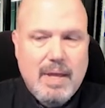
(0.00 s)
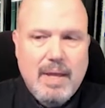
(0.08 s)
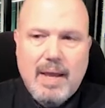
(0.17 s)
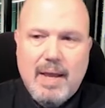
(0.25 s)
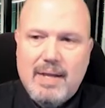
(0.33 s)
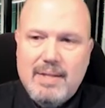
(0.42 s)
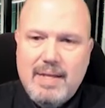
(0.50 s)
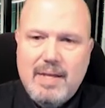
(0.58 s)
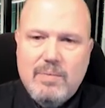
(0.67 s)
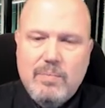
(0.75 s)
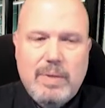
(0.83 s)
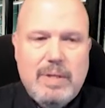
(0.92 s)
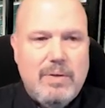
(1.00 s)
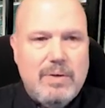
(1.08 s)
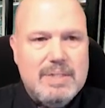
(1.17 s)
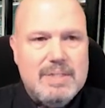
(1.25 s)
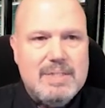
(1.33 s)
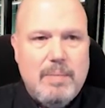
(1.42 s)
And then we look
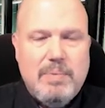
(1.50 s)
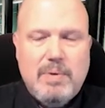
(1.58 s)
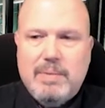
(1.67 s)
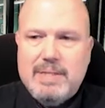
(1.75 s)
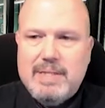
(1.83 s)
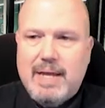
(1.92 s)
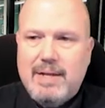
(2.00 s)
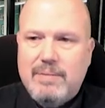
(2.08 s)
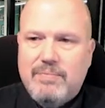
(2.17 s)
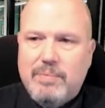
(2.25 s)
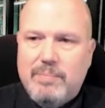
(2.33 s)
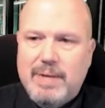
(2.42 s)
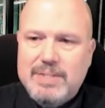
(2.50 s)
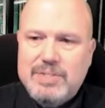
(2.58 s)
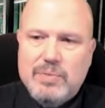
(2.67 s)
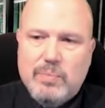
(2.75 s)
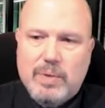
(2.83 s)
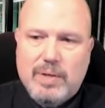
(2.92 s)
to supplement that
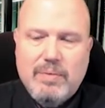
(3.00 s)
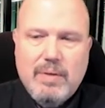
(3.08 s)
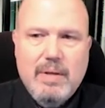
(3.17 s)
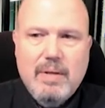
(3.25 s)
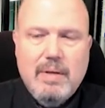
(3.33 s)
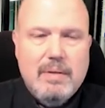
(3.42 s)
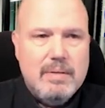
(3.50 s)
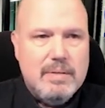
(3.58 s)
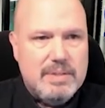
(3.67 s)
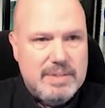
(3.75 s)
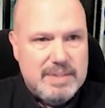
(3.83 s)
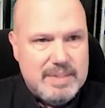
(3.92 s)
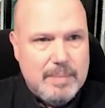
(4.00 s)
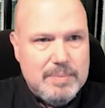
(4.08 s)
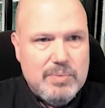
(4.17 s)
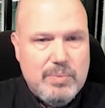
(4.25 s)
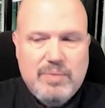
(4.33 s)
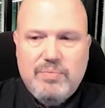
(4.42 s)
information with
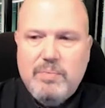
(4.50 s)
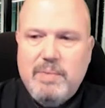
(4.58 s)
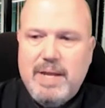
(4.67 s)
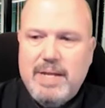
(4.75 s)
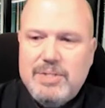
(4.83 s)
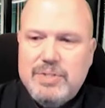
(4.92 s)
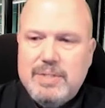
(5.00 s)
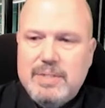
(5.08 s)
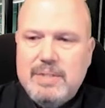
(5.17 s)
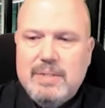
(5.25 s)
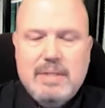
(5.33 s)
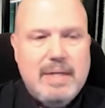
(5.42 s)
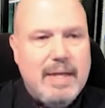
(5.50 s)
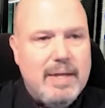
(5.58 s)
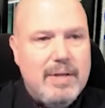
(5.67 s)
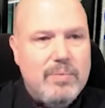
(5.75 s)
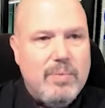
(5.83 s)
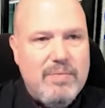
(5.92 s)
conceptual information
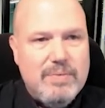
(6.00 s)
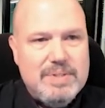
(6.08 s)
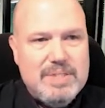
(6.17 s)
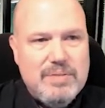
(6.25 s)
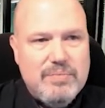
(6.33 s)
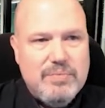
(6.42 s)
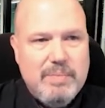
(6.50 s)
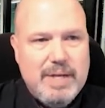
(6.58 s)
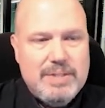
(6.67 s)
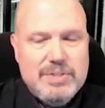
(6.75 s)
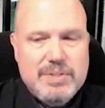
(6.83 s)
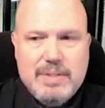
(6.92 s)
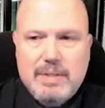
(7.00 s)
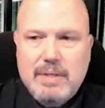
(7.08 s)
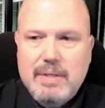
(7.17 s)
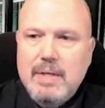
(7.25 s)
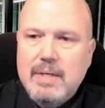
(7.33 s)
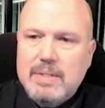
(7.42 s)
and reference information
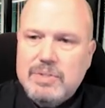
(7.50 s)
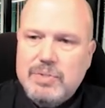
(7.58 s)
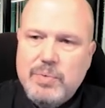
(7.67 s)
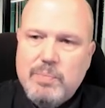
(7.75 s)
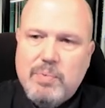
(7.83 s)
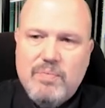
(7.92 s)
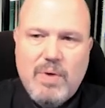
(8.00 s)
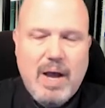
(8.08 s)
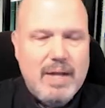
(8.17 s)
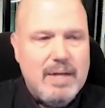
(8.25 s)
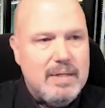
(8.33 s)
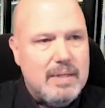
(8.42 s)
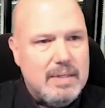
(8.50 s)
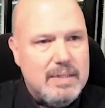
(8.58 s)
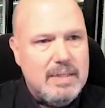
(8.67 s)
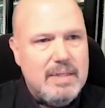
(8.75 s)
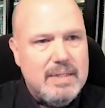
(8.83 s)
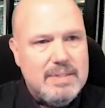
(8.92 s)
to provide a
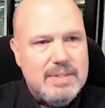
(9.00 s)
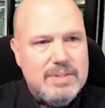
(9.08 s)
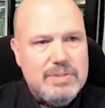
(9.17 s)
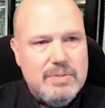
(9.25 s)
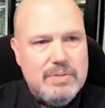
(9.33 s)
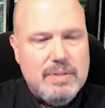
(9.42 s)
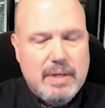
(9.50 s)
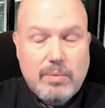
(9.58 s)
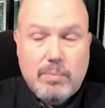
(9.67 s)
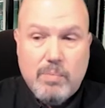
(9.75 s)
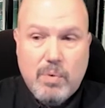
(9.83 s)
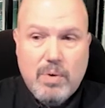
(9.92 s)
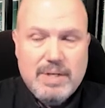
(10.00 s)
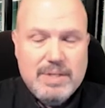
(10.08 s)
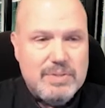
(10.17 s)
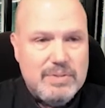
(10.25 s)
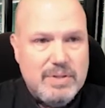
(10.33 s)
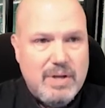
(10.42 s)
little additional or more
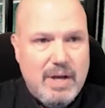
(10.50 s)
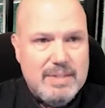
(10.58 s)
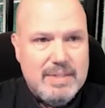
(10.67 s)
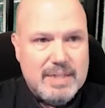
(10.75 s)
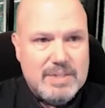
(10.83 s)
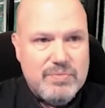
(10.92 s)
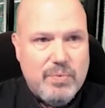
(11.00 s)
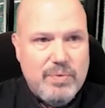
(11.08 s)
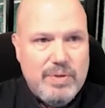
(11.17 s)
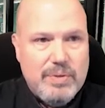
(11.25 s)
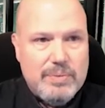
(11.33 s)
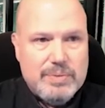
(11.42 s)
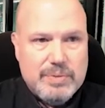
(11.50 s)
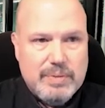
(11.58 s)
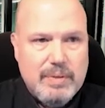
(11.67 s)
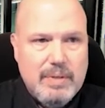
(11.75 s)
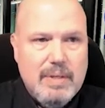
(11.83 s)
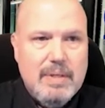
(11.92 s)
additional context for the
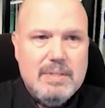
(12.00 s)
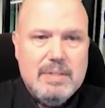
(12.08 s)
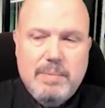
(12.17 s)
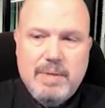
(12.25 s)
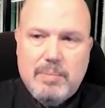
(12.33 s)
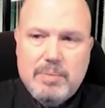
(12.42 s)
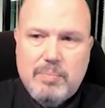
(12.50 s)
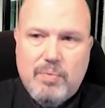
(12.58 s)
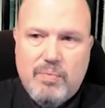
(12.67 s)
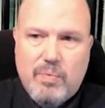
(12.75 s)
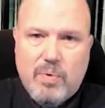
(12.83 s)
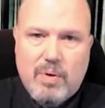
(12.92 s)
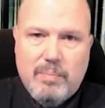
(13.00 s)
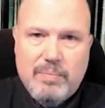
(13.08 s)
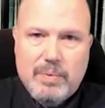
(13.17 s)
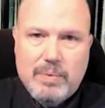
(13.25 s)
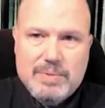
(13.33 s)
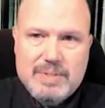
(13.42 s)
user to be able to perform
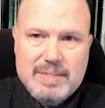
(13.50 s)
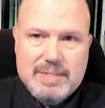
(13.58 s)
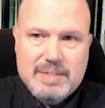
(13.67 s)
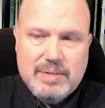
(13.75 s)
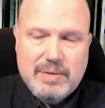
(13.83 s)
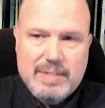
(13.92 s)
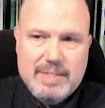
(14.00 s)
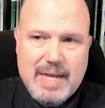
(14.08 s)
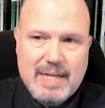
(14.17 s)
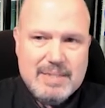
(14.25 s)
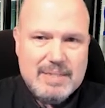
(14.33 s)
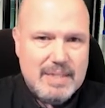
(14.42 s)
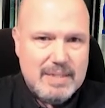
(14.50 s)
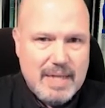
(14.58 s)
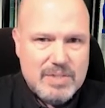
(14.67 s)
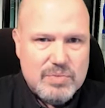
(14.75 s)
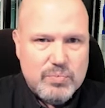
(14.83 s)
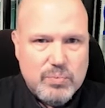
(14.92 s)
those necessary tasks. And
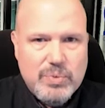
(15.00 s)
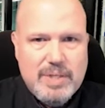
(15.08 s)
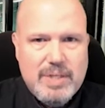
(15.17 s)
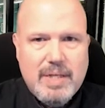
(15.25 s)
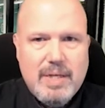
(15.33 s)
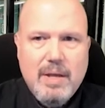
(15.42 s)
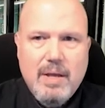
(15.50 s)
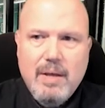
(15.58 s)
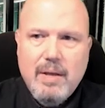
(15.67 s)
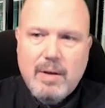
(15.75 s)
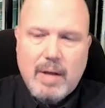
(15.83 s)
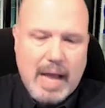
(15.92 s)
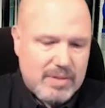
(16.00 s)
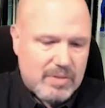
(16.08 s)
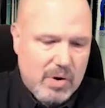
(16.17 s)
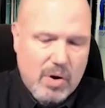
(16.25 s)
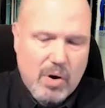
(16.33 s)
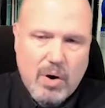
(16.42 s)
that's really at the
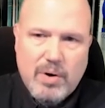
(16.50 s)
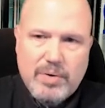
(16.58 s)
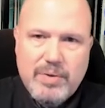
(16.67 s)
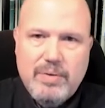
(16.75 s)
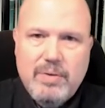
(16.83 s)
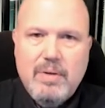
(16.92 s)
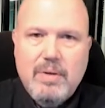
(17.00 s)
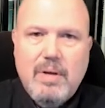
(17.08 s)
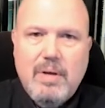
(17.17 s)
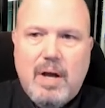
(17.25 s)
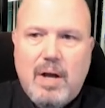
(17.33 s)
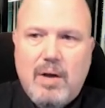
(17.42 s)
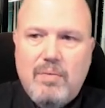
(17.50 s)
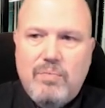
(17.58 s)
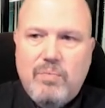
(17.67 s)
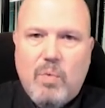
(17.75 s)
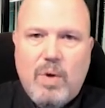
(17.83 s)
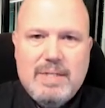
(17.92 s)
heart of
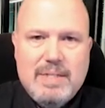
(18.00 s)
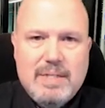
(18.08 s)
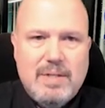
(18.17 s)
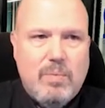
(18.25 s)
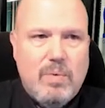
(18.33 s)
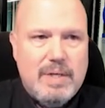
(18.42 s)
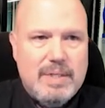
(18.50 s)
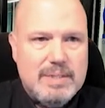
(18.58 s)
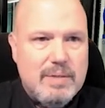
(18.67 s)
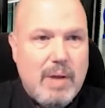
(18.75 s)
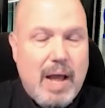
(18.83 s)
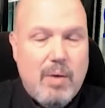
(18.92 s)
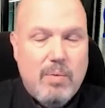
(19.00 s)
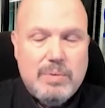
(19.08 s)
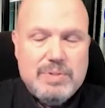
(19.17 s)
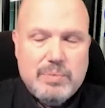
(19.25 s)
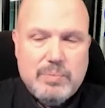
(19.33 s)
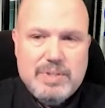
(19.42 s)
what data was and how it
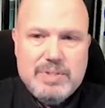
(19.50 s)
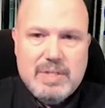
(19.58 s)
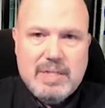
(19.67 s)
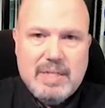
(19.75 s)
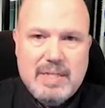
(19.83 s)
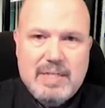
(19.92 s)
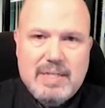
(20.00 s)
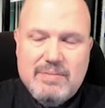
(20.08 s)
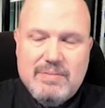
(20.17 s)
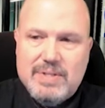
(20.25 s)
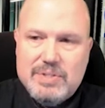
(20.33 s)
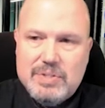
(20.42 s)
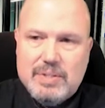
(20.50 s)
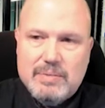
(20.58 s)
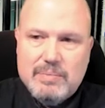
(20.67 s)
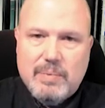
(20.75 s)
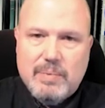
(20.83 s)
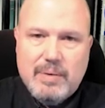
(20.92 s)
was originally envisioned
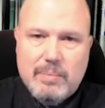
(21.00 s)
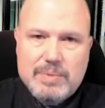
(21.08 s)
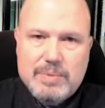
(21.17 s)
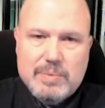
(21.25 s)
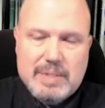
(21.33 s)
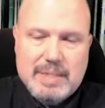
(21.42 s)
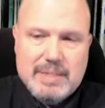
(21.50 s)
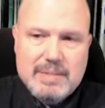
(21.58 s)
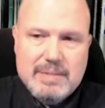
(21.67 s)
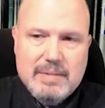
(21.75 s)
when it was released.